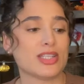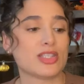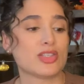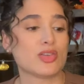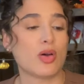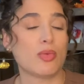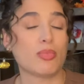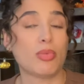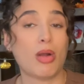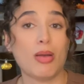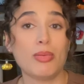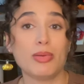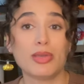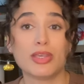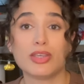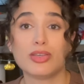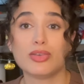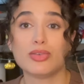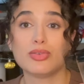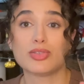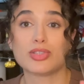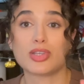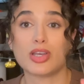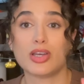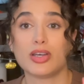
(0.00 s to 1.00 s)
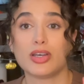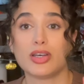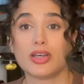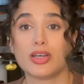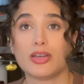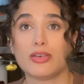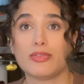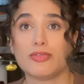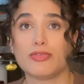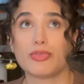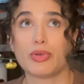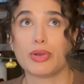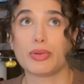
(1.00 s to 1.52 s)
So I'll probably use a
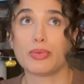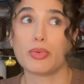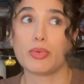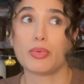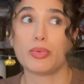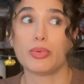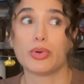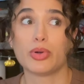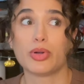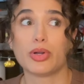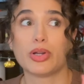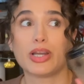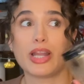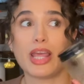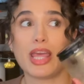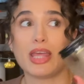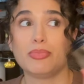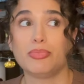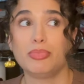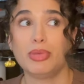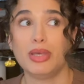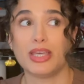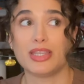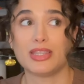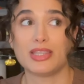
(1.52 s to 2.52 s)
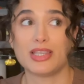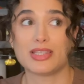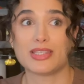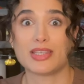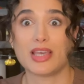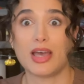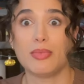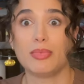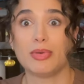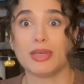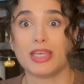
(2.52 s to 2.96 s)
free reward and pick this up